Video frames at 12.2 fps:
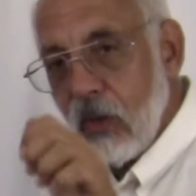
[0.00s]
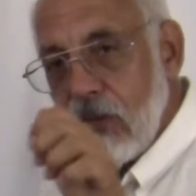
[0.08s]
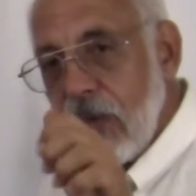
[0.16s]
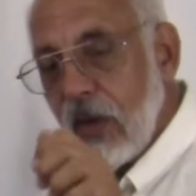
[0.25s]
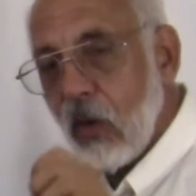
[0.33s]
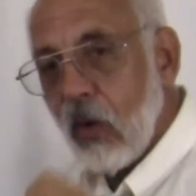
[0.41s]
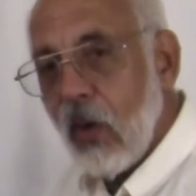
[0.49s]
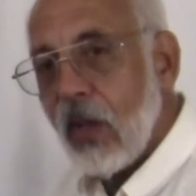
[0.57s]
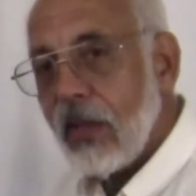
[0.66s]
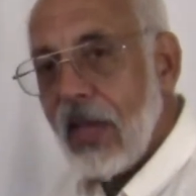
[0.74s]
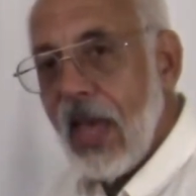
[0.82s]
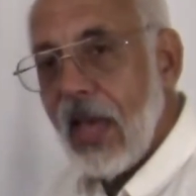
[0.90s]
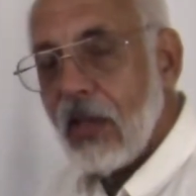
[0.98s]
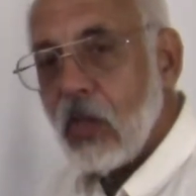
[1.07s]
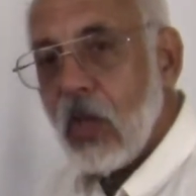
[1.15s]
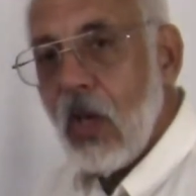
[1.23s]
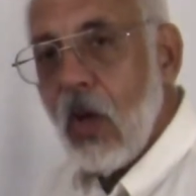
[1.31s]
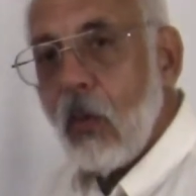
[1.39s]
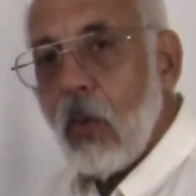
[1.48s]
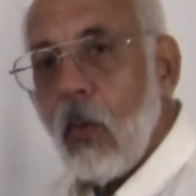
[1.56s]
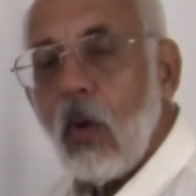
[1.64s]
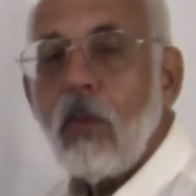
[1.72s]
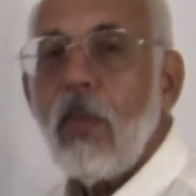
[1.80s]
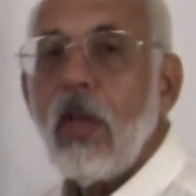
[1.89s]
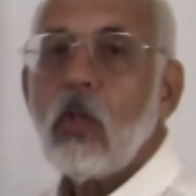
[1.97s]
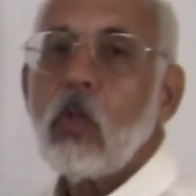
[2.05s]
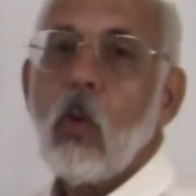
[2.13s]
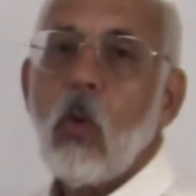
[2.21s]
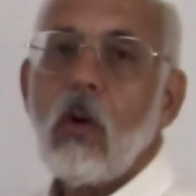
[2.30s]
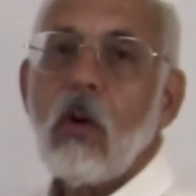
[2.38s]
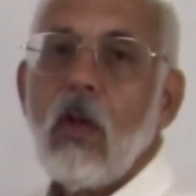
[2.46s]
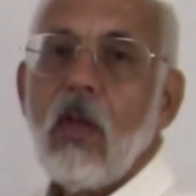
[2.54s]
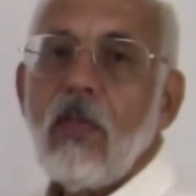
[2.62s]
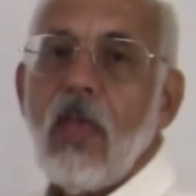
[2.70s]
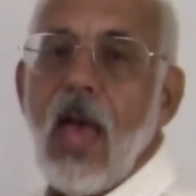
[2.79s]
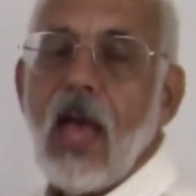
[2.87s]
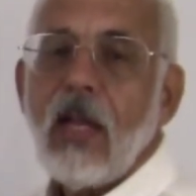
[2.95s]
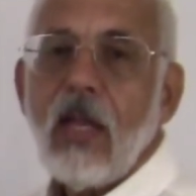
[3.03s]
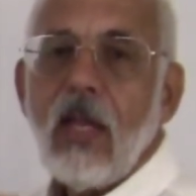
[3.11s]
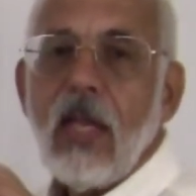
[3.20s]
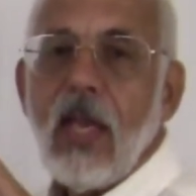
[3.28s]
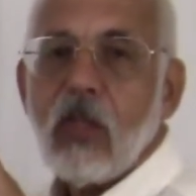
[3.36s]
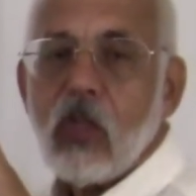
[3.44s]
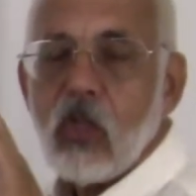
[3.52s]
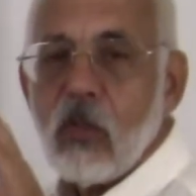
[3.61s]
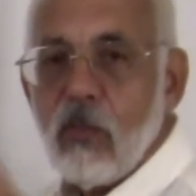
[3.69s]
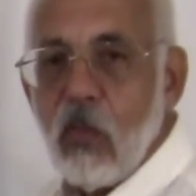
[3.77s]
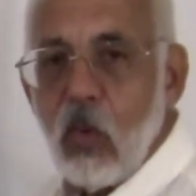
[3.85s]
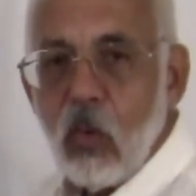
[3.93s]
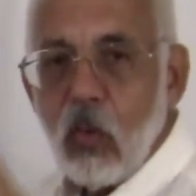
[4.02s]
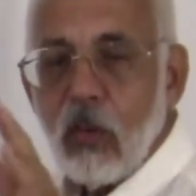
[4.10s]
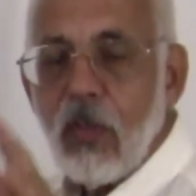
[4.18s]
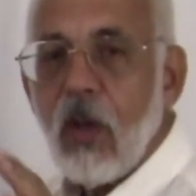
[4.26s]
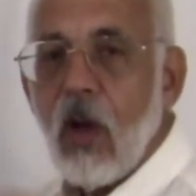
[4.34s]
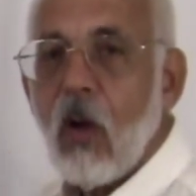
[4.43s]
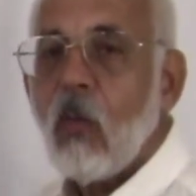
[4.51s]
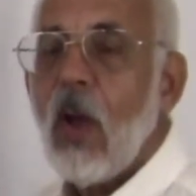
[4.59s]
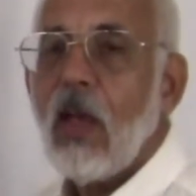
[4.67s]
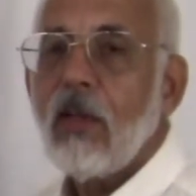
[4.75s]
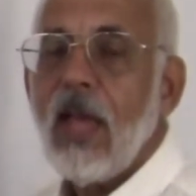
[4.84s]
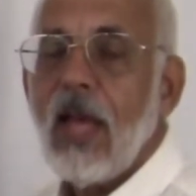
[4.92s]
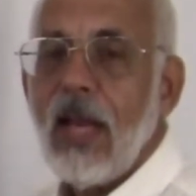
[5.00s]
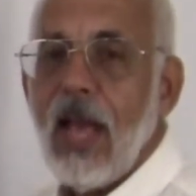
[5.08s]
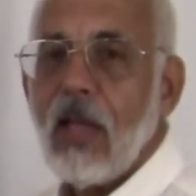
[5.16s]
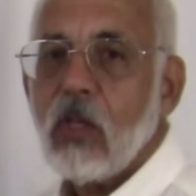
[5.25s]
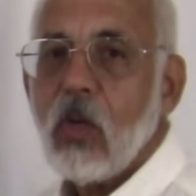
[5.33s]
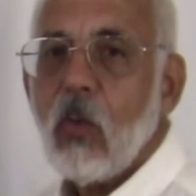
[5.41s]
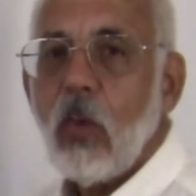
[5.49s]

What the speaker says: finger around the edge. We want to make sure that it's smooth around that edge.